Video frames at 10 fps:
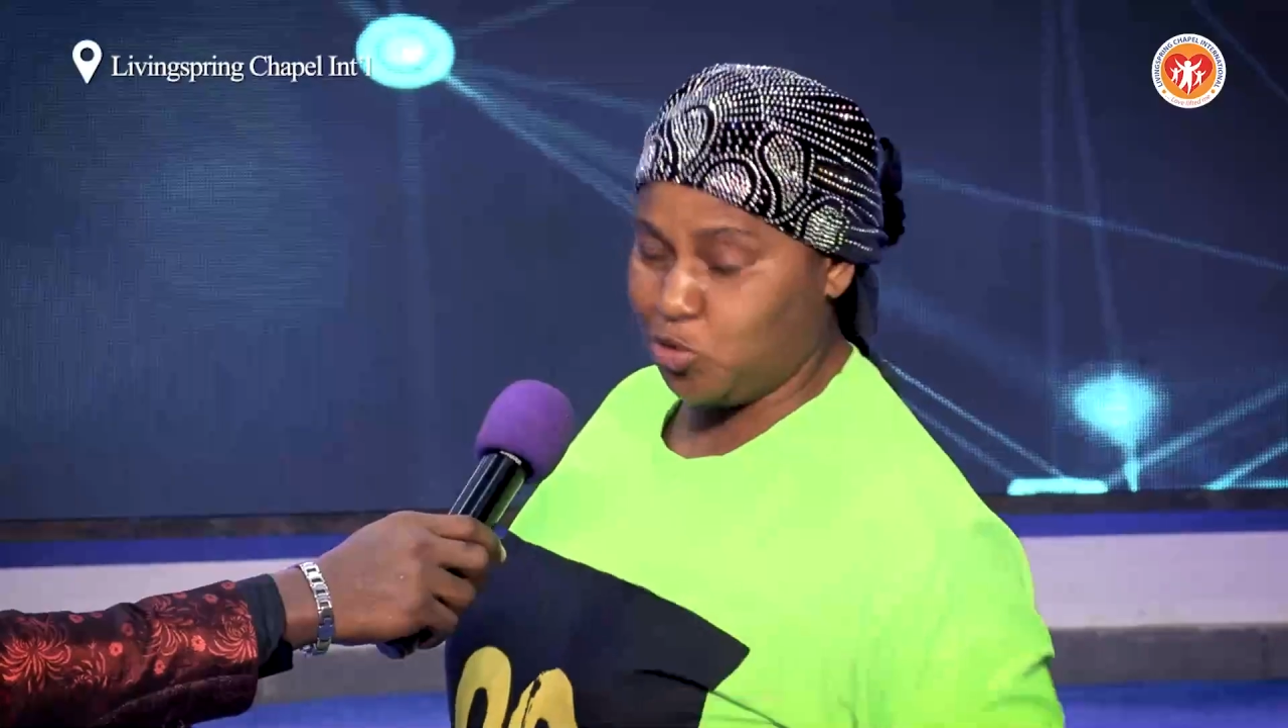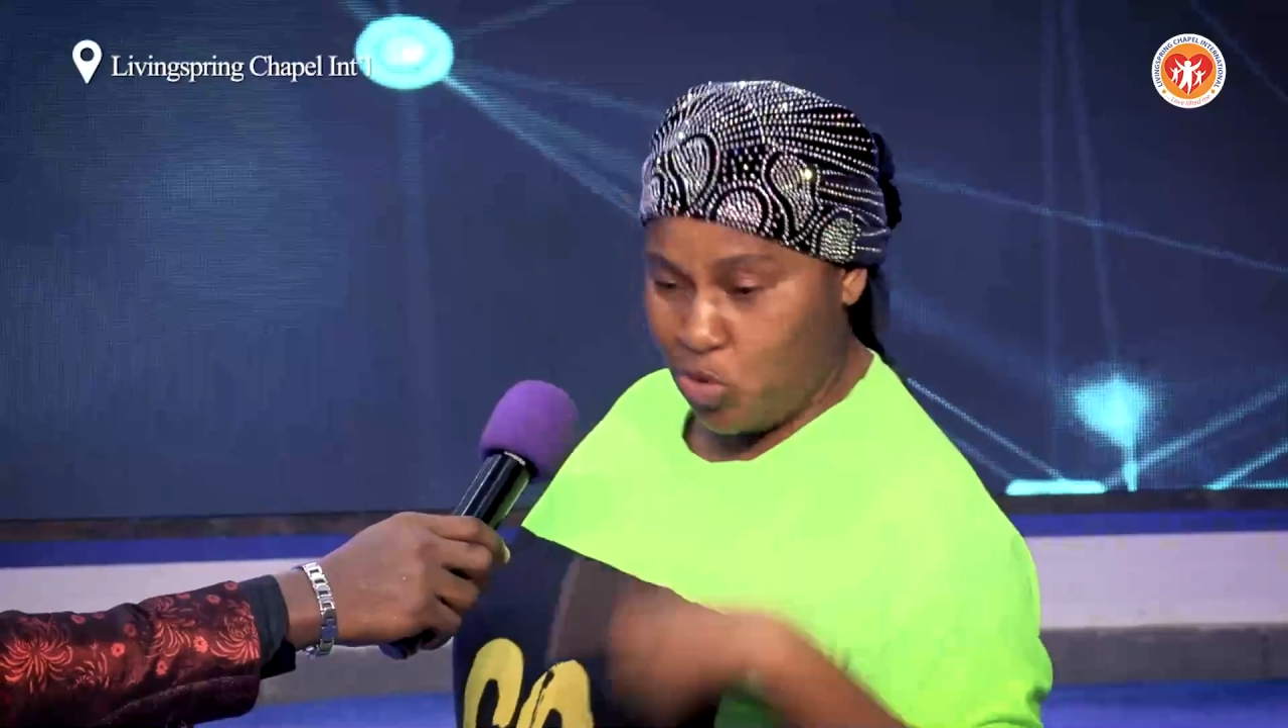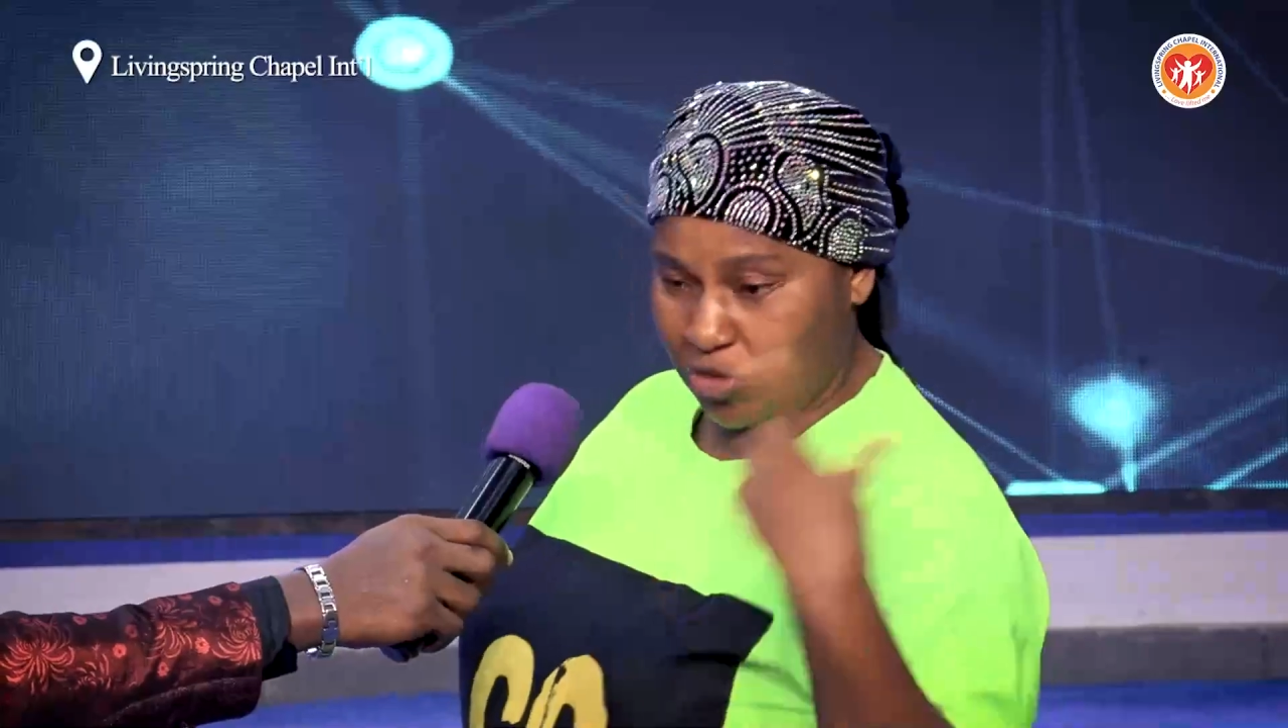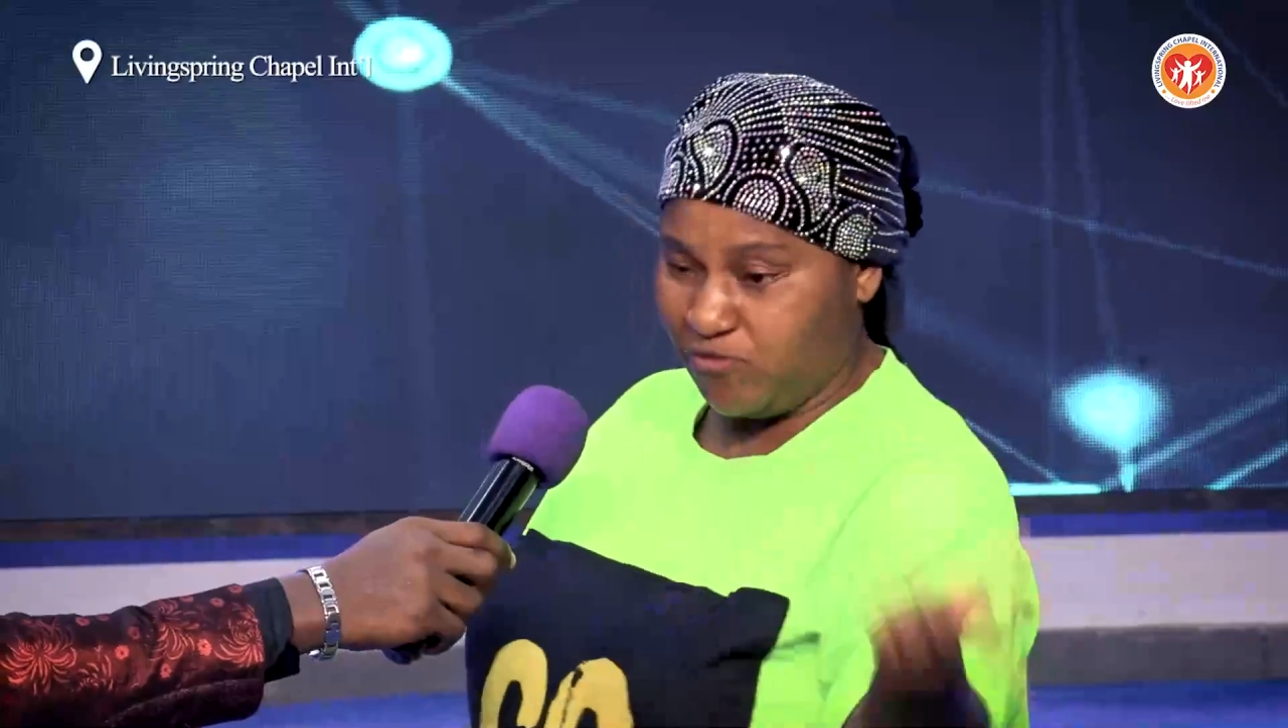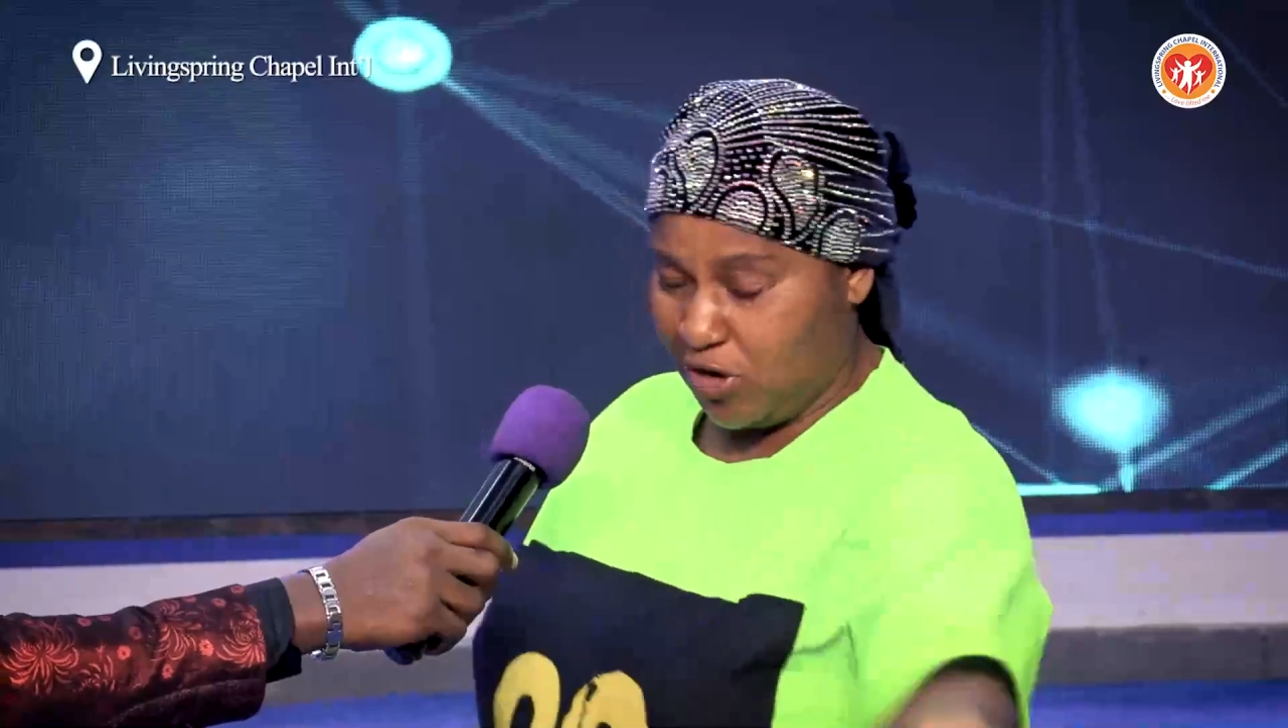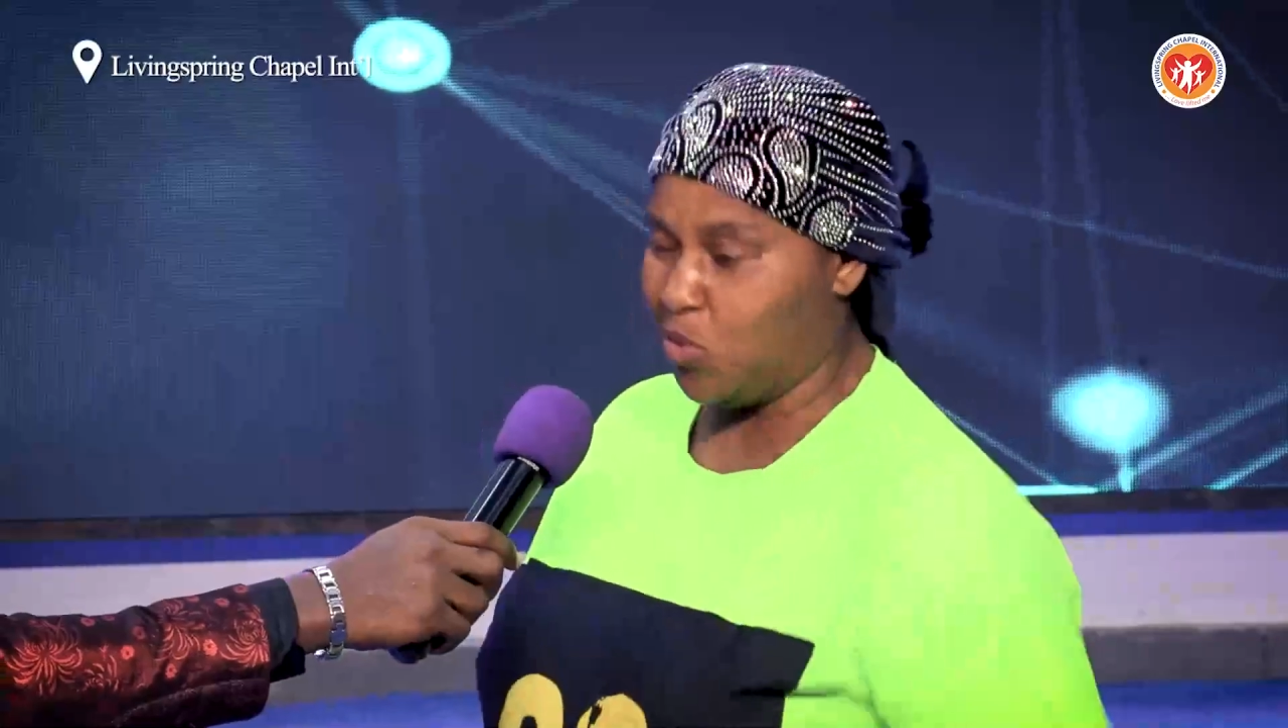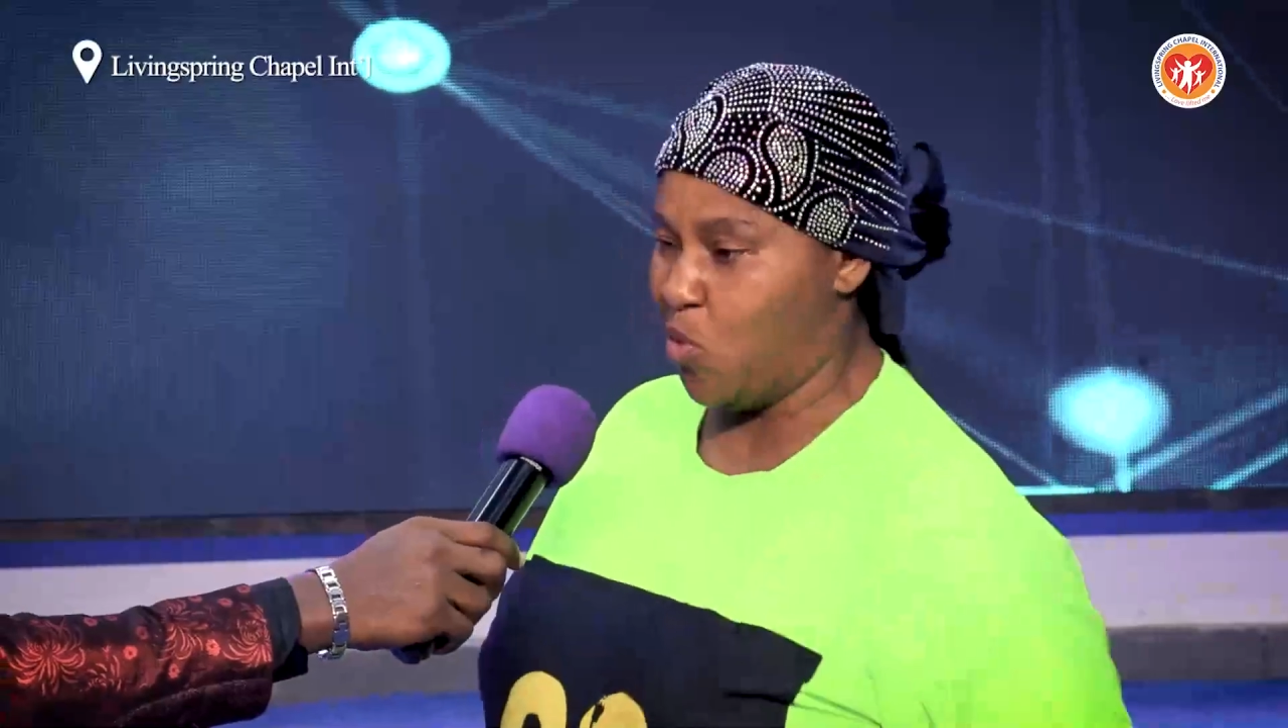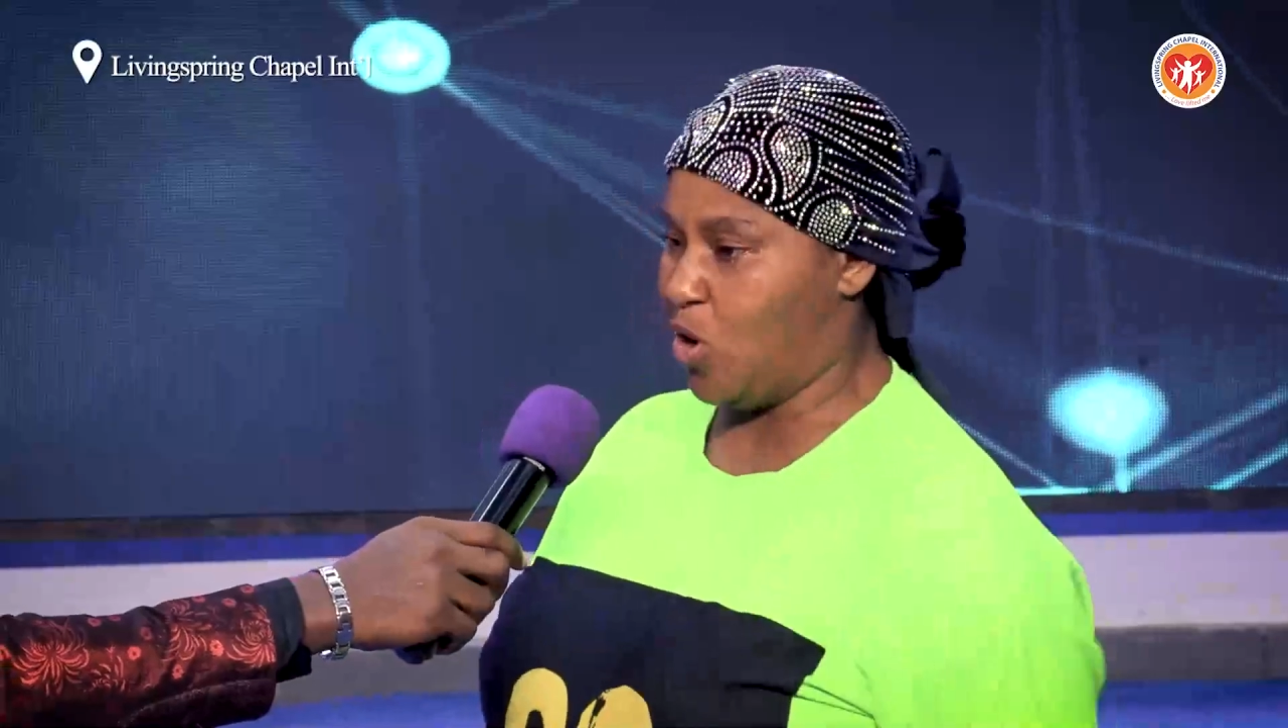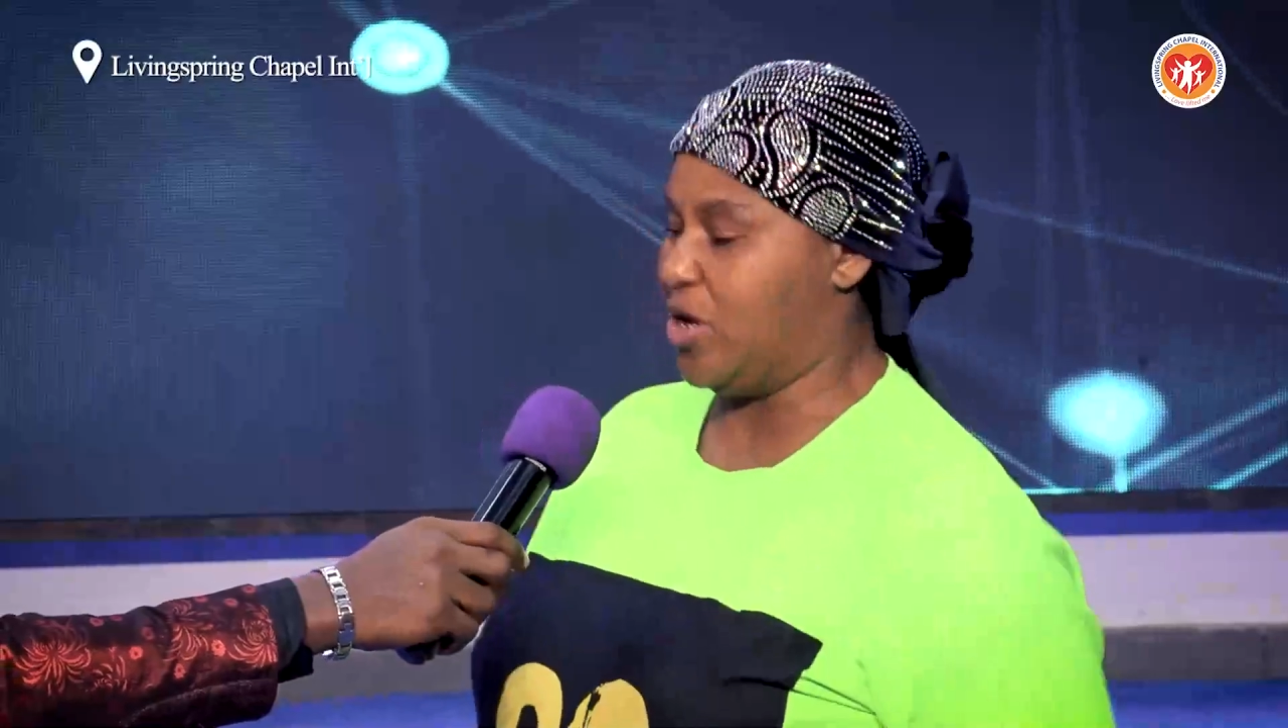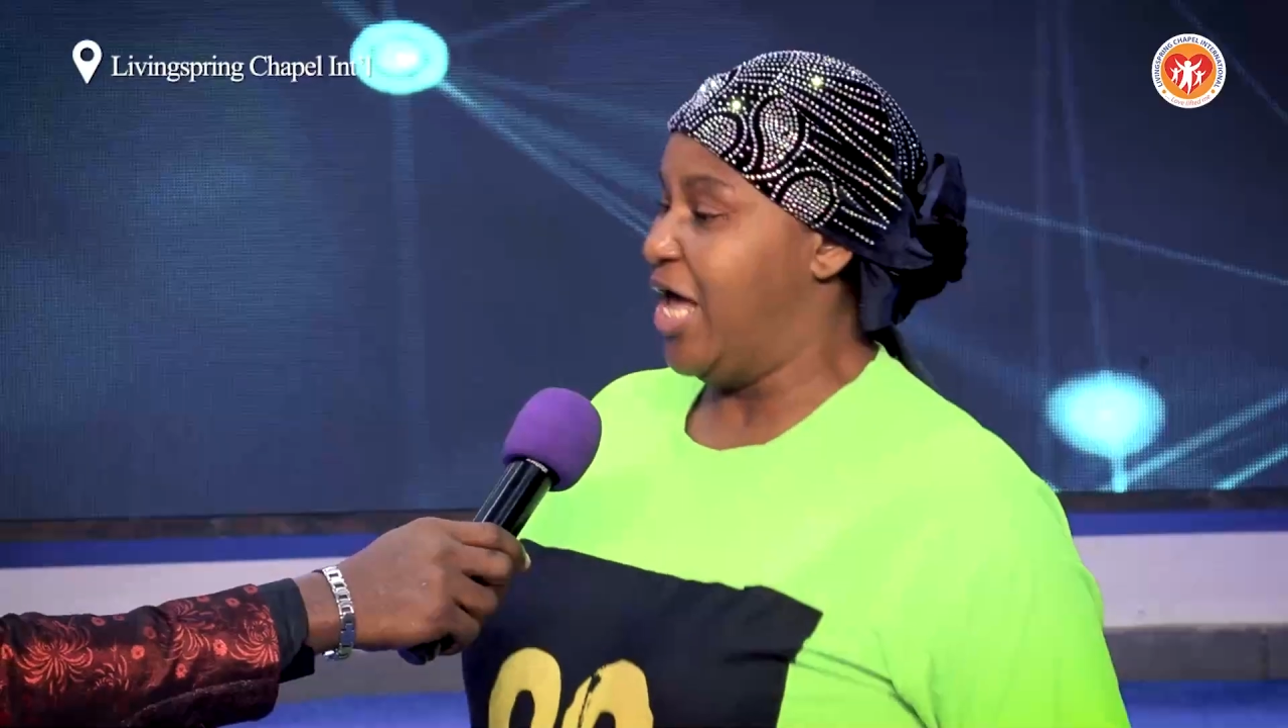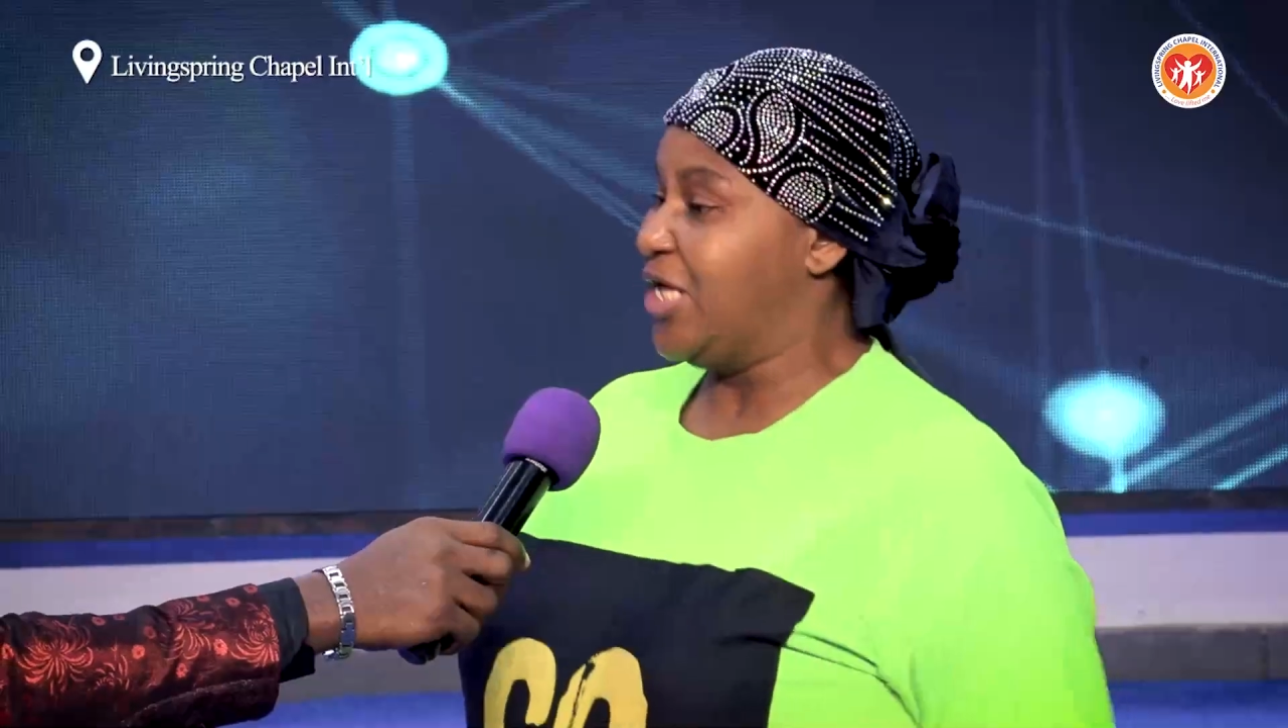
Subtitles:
to go for the work?